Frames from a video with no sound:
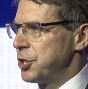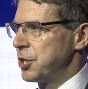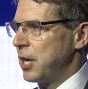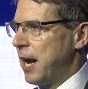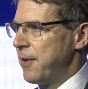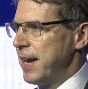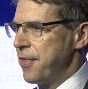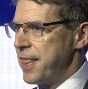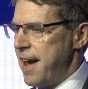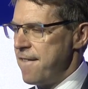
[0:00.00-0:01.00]
to carry
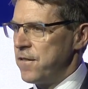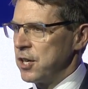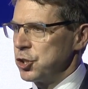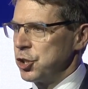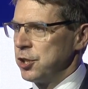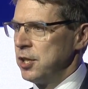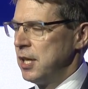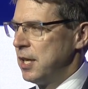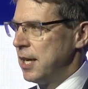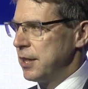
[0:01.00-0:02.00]
out their function
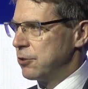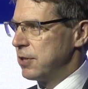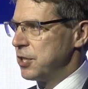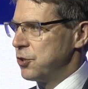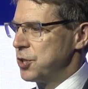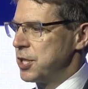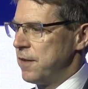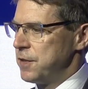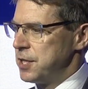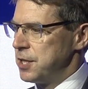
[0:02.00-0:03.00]
and the critical
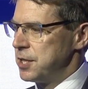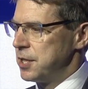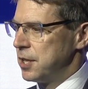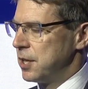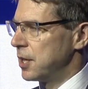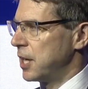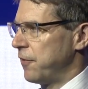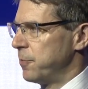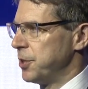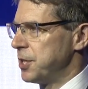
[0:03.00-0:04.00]
services that
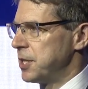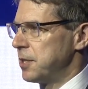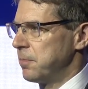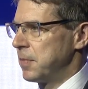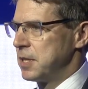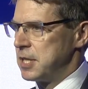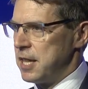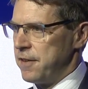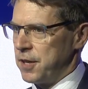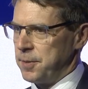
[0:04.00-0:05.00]
governments
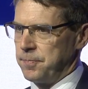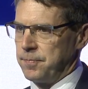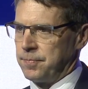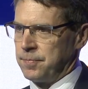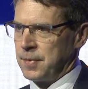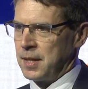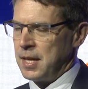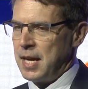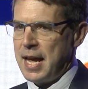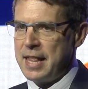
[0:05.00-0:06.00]
deliver.
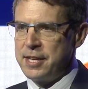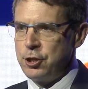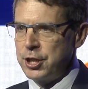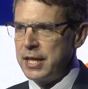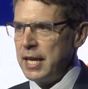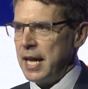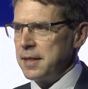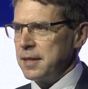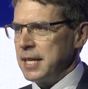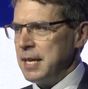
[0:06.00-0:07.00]
And then looking
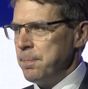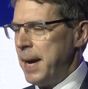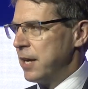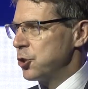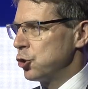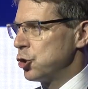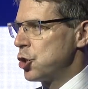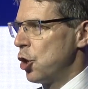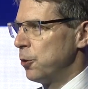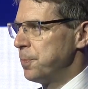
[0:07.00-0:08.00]
at the impact on
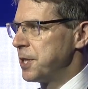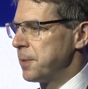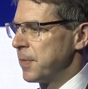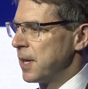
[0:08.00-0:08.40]
jobs,